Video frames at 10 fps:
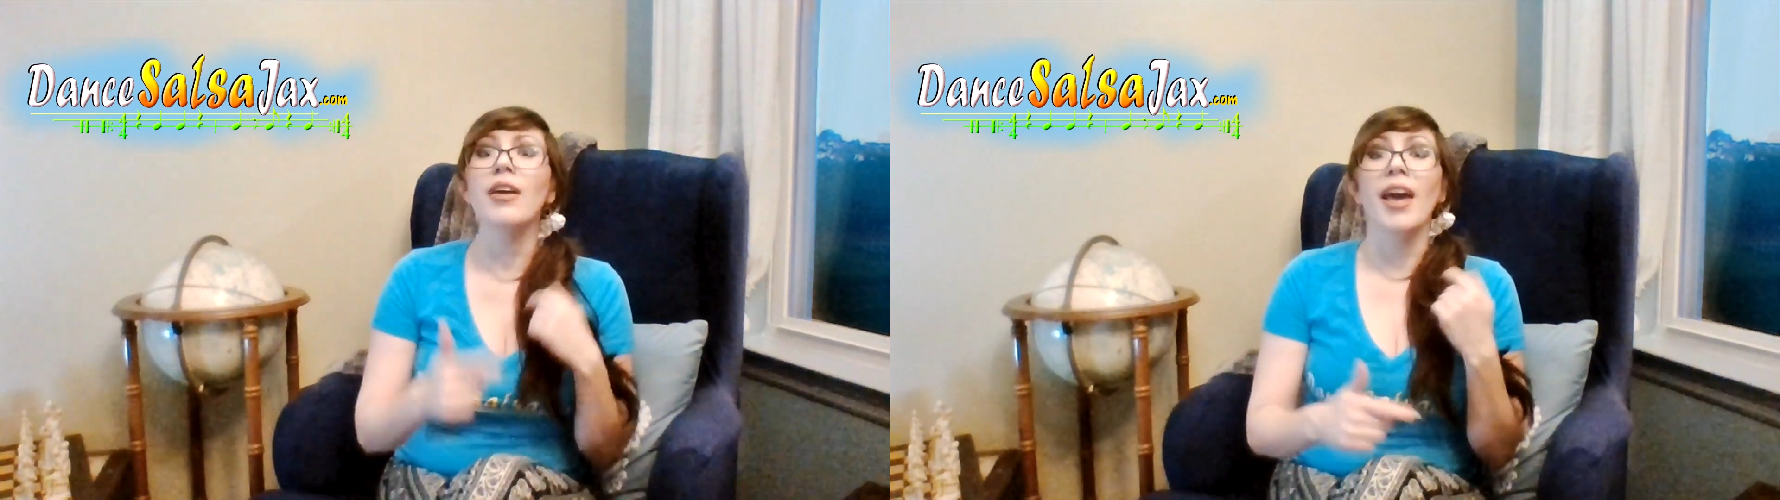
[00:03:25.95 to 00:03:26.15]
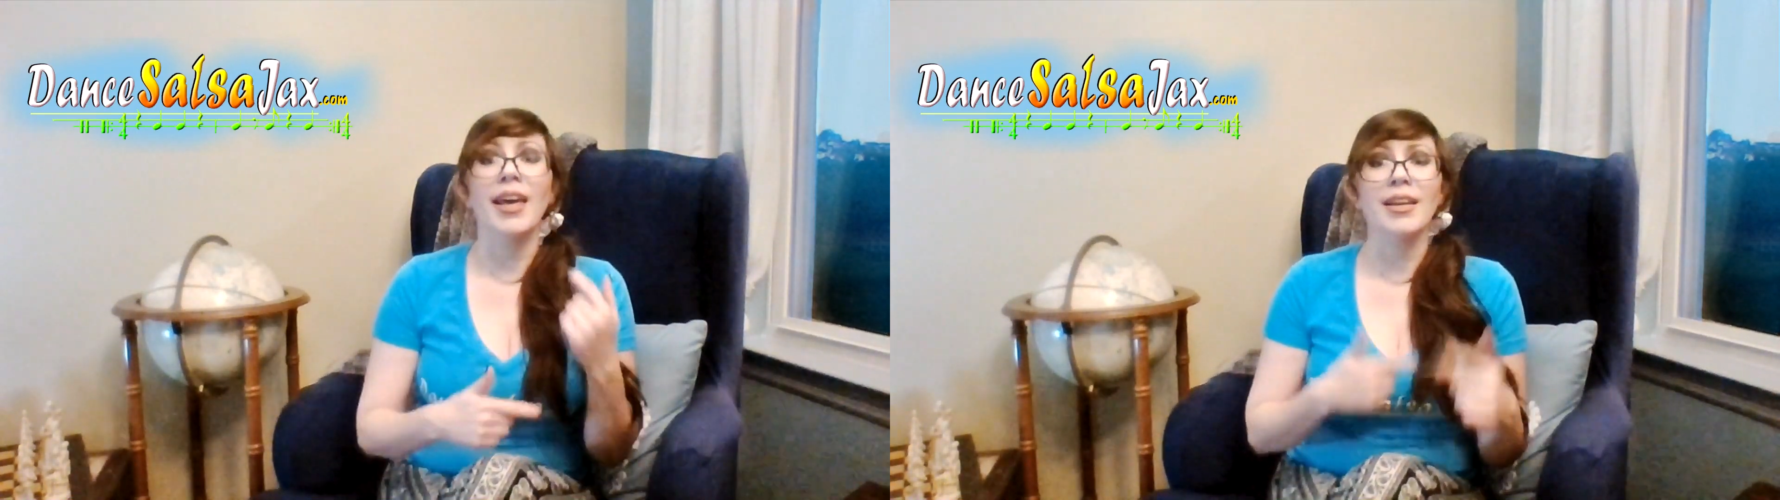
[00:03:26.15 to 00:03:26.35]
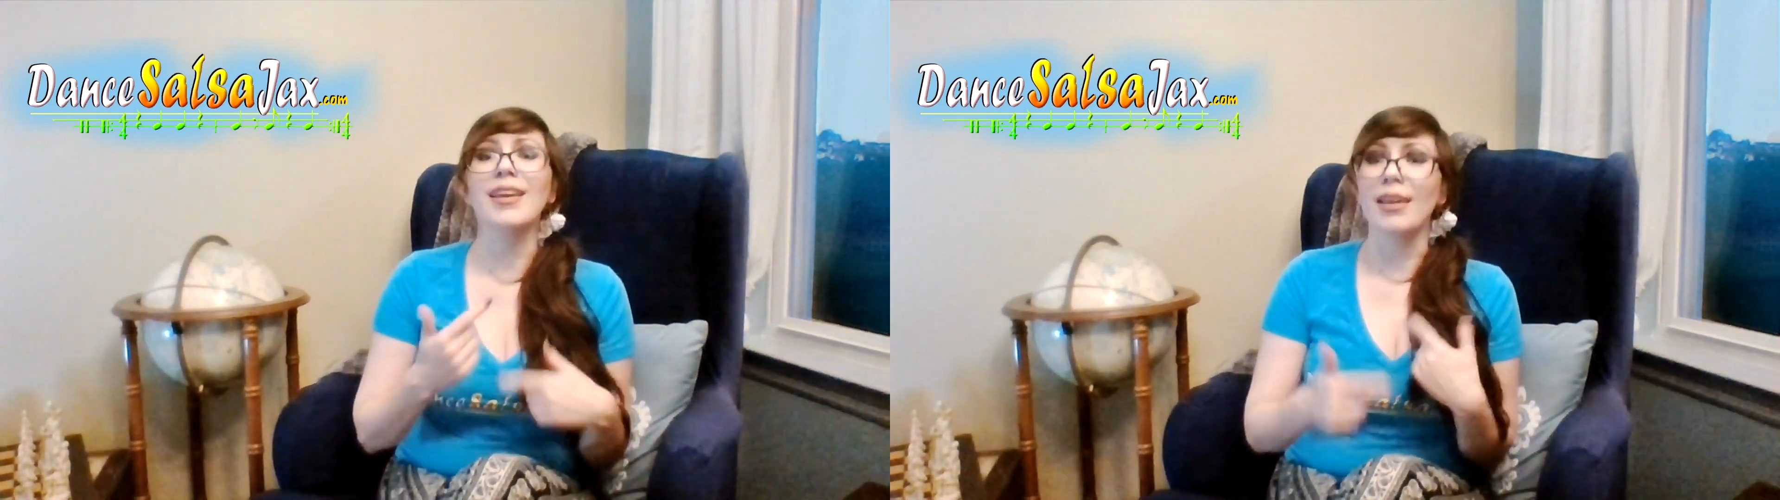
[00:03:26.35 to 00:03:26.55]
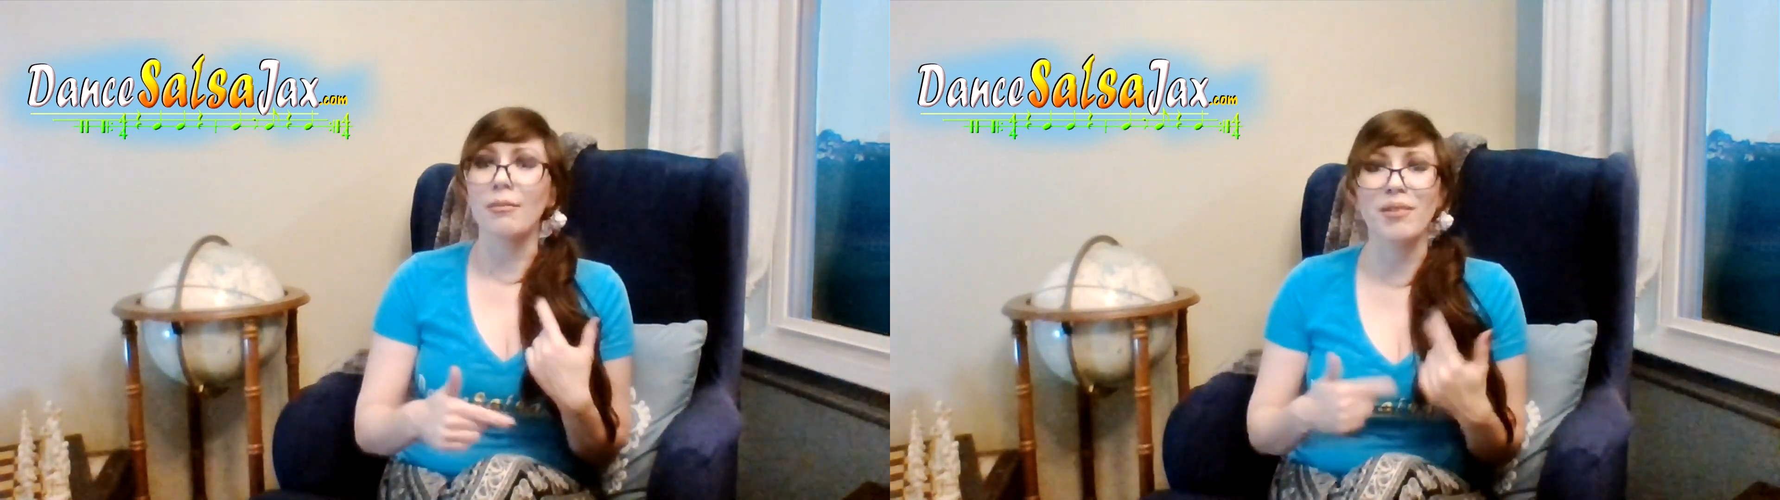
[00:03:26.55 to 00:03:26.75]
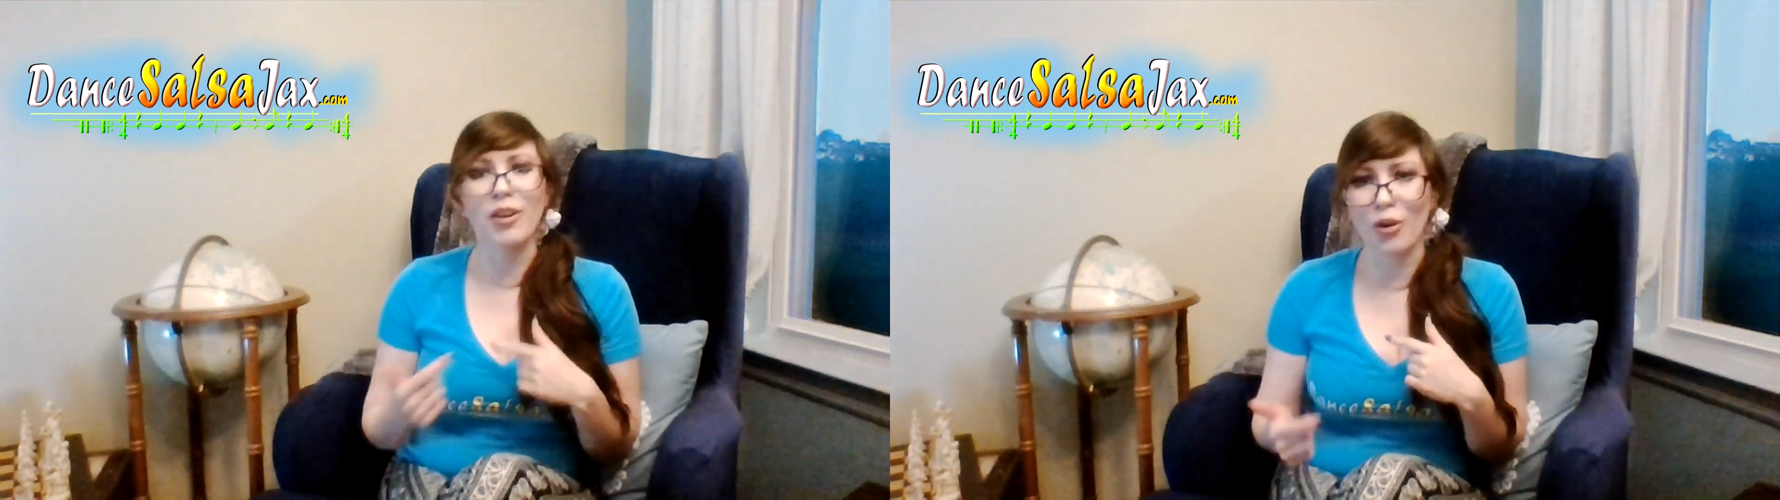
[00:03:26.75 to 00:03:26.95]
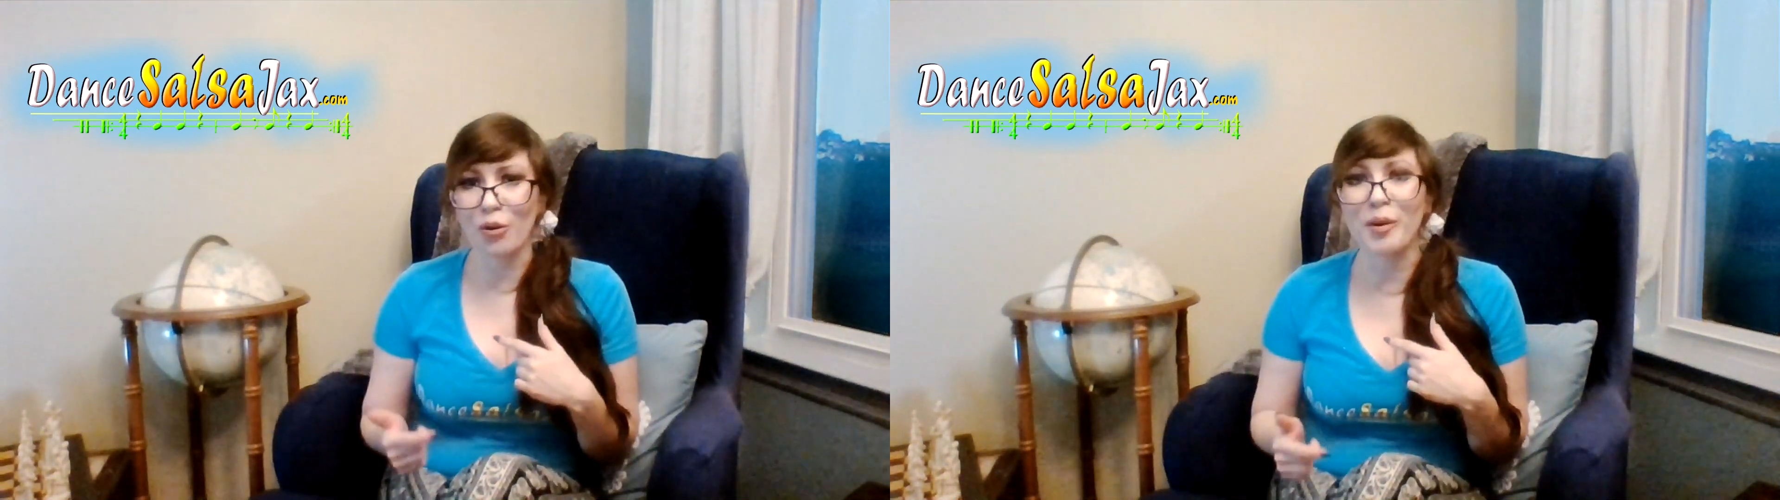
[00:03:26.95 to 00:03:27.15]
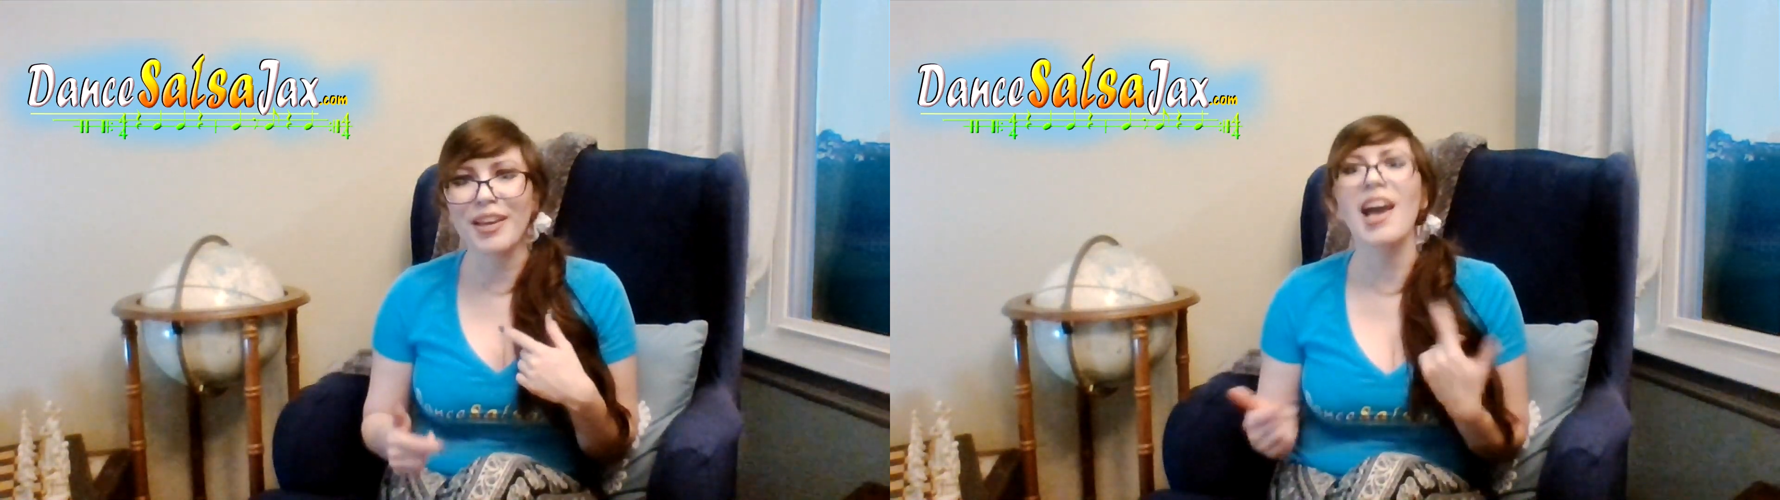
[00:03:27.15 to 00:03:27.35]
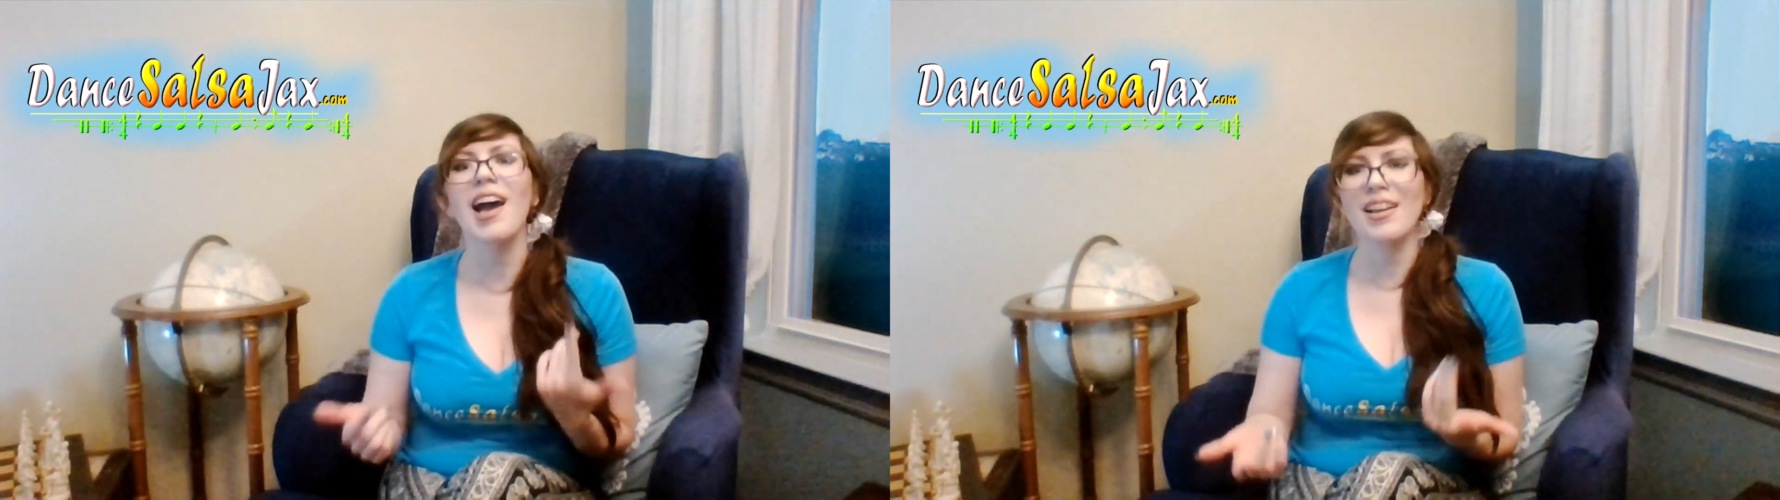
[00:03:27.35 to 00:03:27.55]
and keep it going